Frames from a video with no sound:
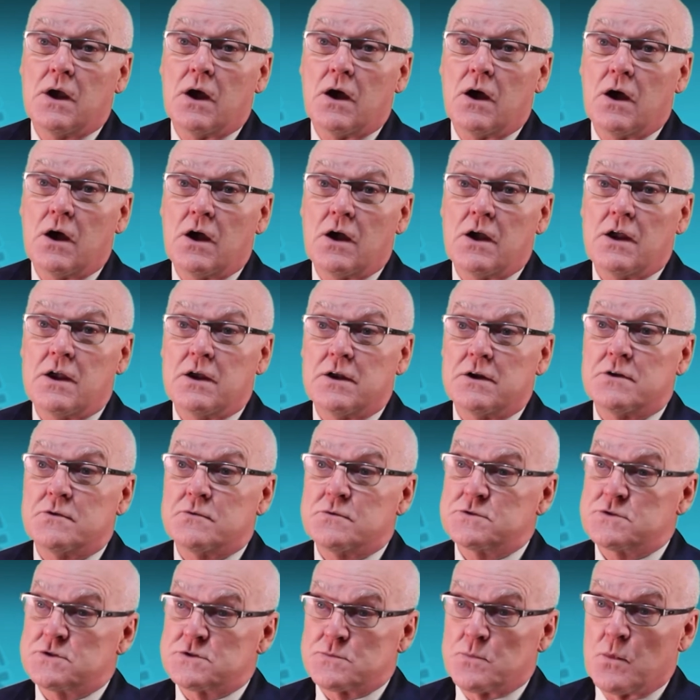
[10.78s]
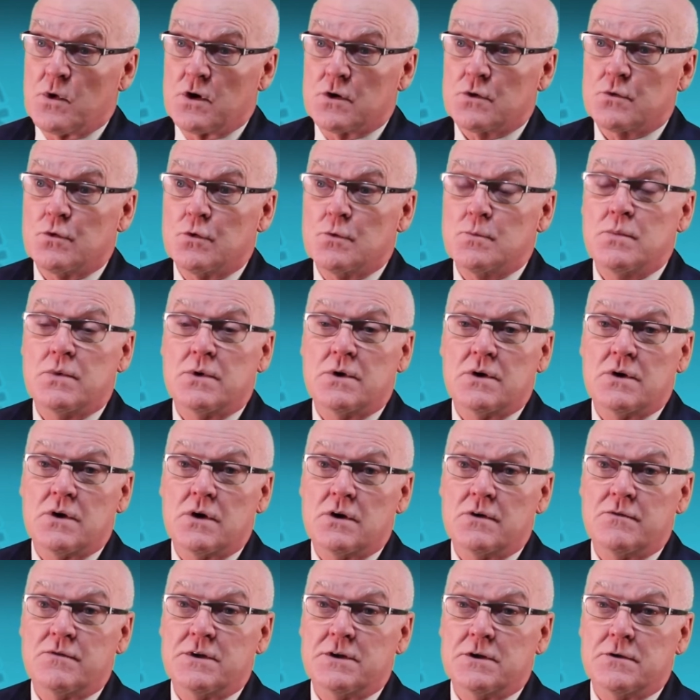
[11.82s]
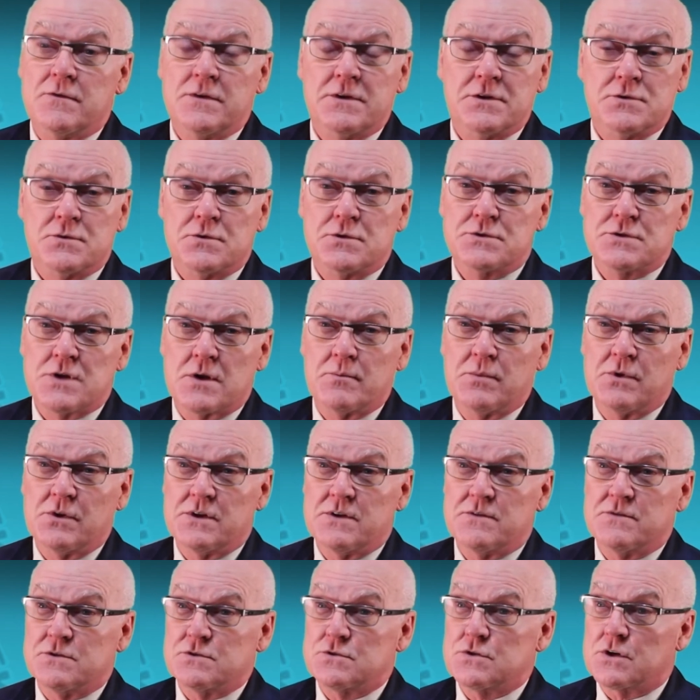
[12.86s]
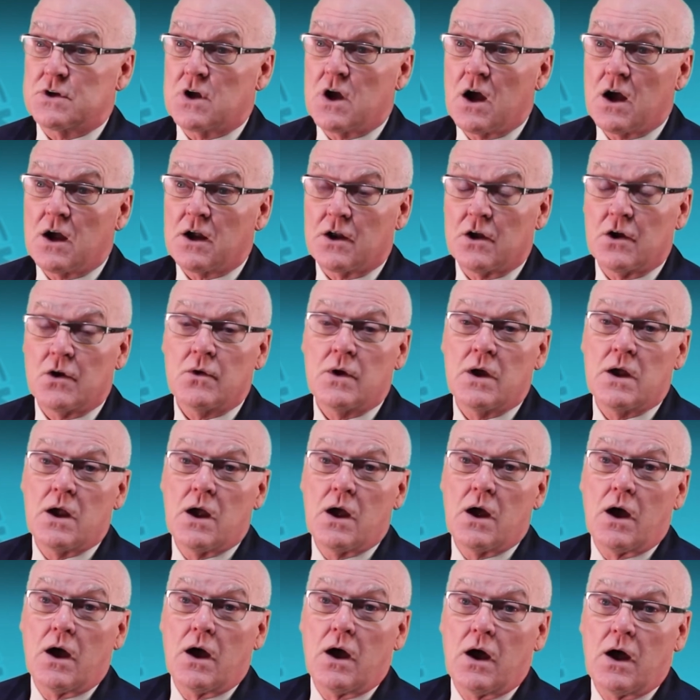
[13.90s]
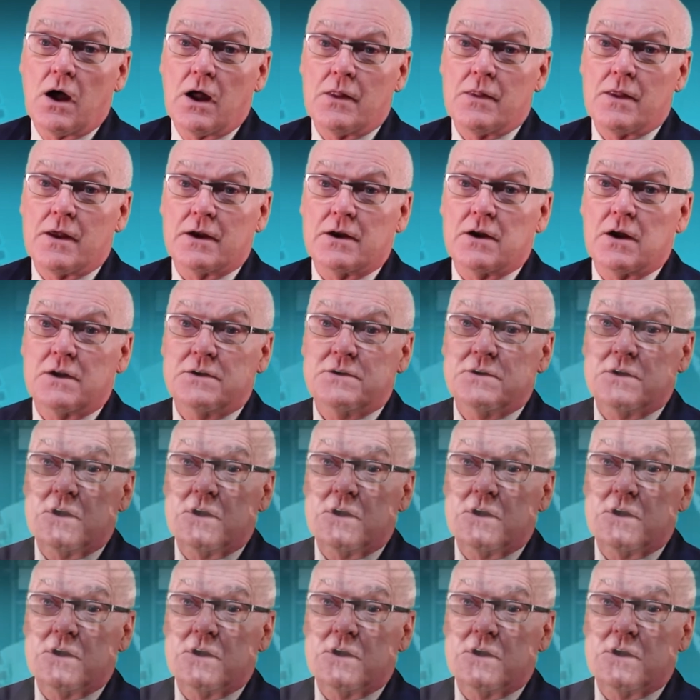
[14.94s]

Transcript: Uh, and it was a small group uh, of individuals, I believe in Chicago, that got